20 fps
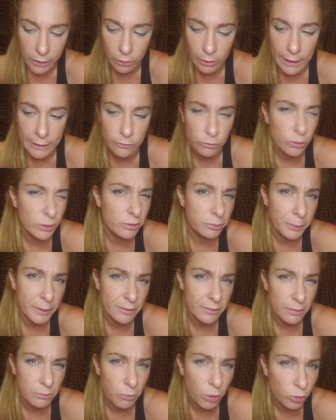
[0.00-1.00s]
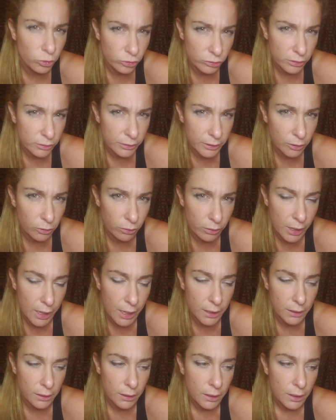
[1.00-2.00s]
like to express emotions and all
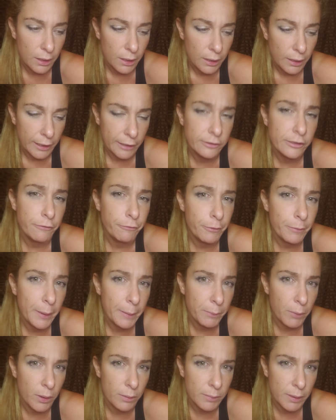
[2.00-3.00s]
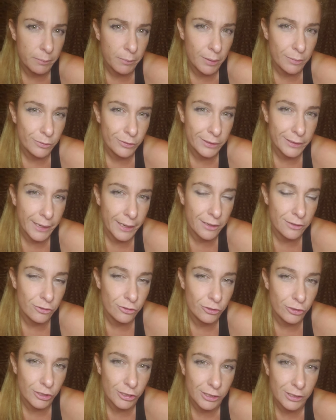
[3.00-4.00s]
that, except for my mom. My mom's a
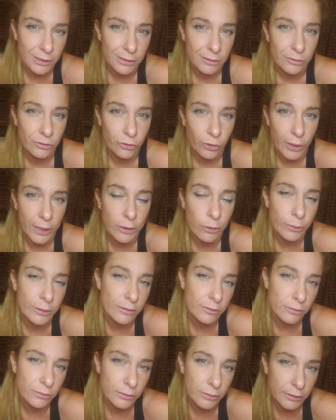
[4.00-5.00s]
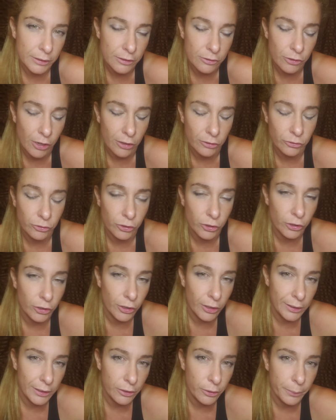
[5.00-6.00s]
Cancer, so I always talk to
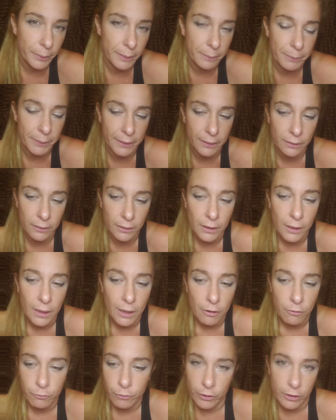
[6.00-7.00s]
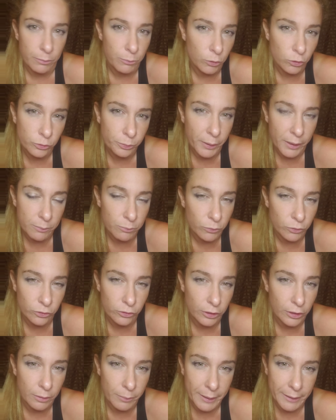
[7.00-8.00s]
her a little bit, but for the most part,
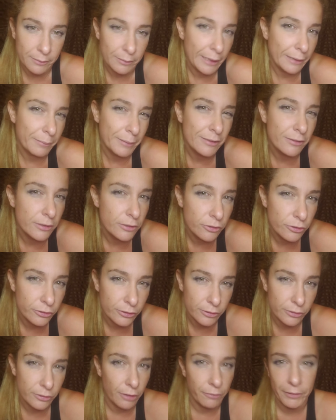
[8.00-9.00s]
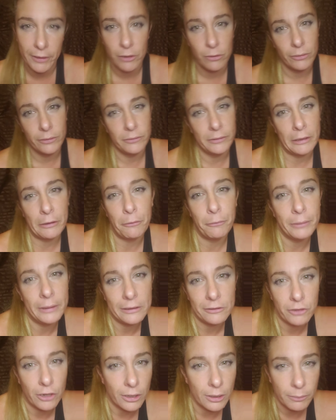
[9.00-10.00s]
most of my sisters and stuff, they don't really
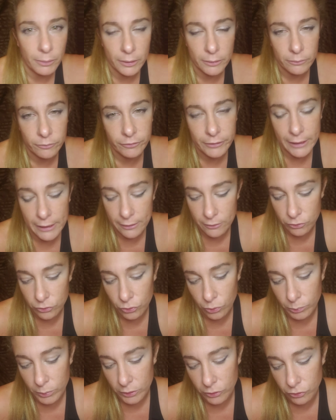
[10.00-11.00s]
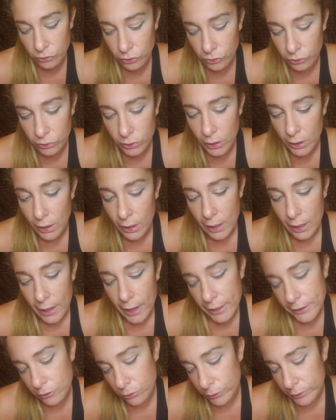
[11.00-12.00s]
talk about feelings so much. So
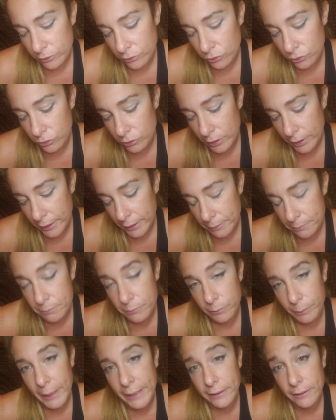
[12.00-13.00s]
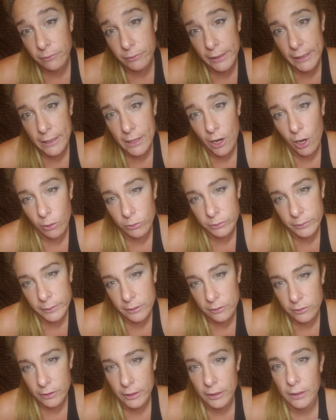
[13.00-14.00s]
I always use painting really helps,
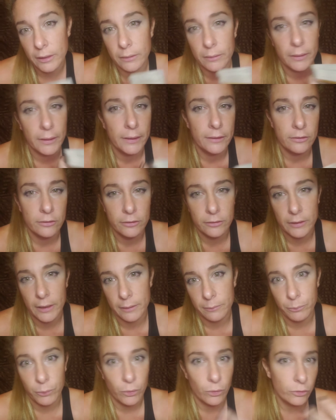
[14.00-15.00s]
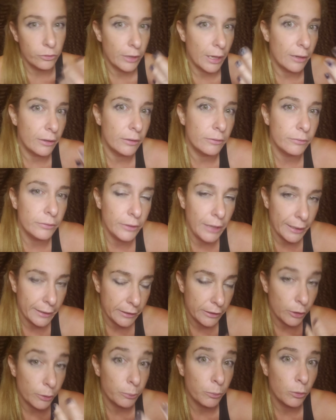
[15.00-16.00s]
because it pulls out of
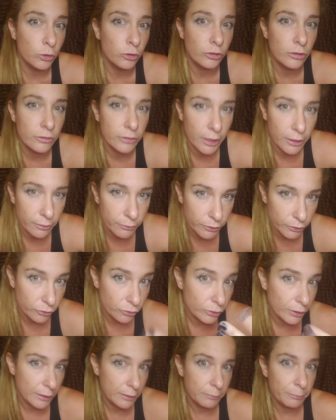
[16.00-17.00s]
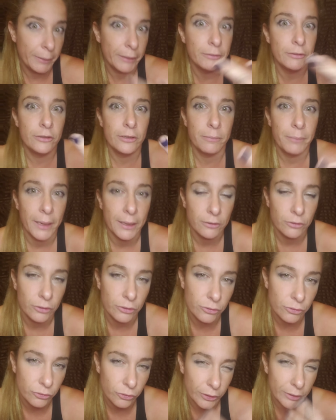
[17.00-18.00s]
your emotions out of you, and you can mirrors it back to
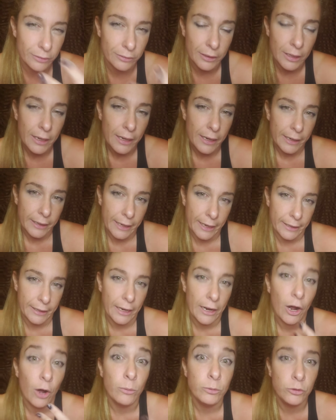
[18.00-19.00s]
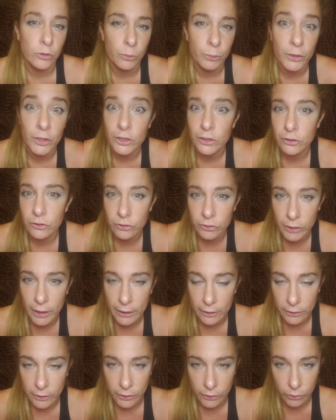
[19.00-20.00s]
you. So it kind of helps you purge
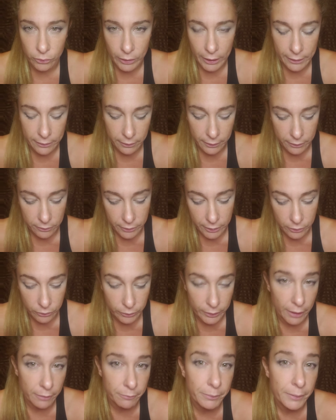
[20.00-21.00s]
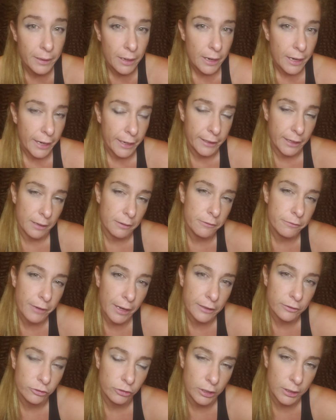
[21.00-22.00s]
your things that you never. And I've
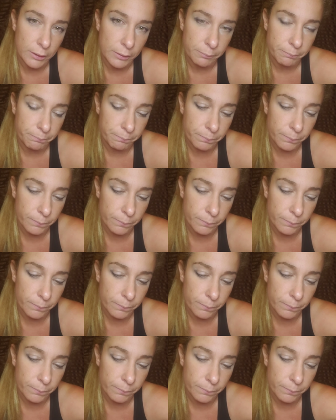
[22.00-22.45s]
actually